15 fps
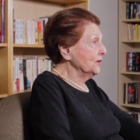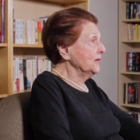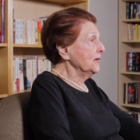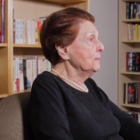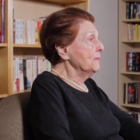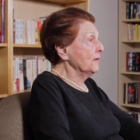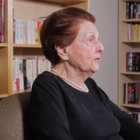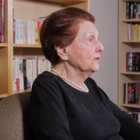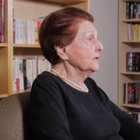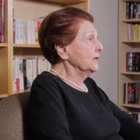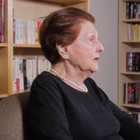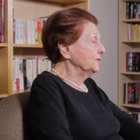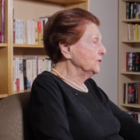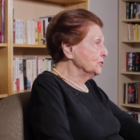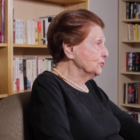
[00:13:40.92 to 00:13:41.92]
and a mother. They
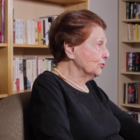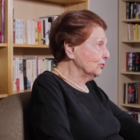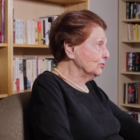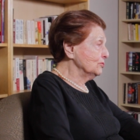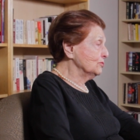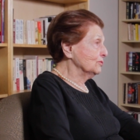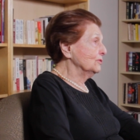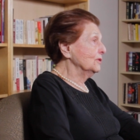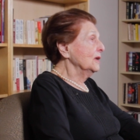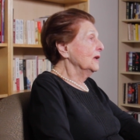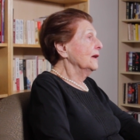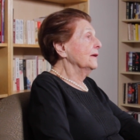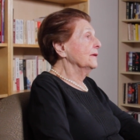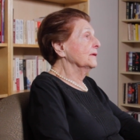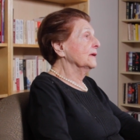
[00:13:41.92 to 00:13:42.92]
lived in Toronto,
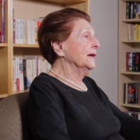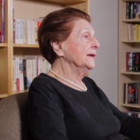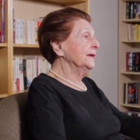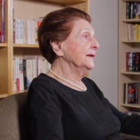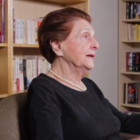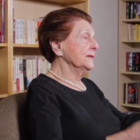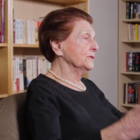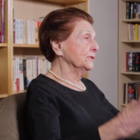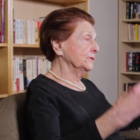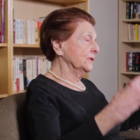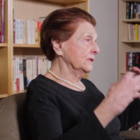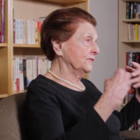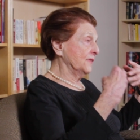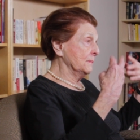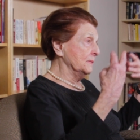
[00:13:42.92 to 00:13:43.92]
and Canada has got a
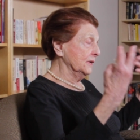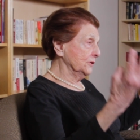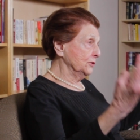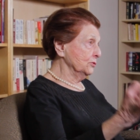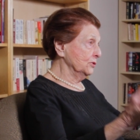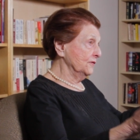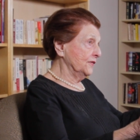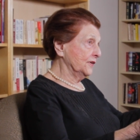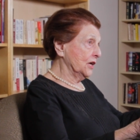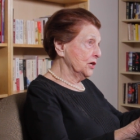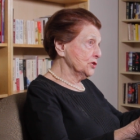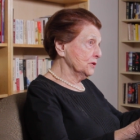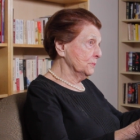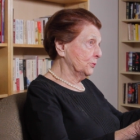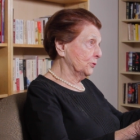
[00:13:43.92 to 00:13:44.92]
family
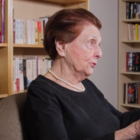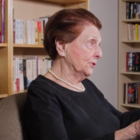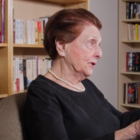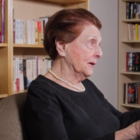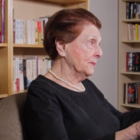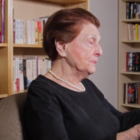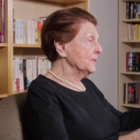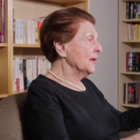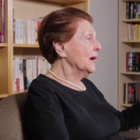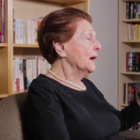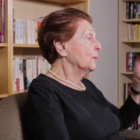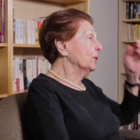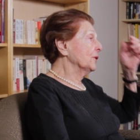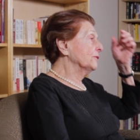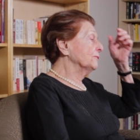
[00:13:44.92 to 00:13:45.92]
reunification program
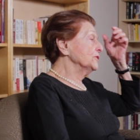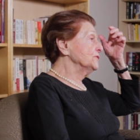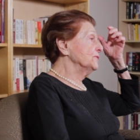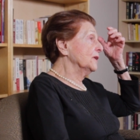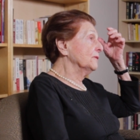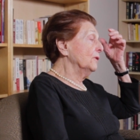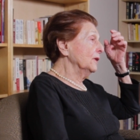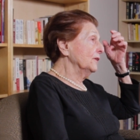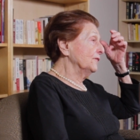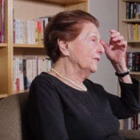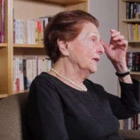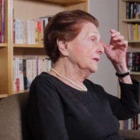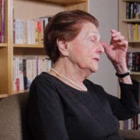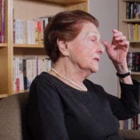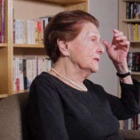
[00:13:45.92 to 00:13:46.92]
with which we
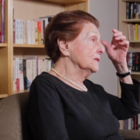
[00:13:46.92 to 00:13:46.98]
qualified.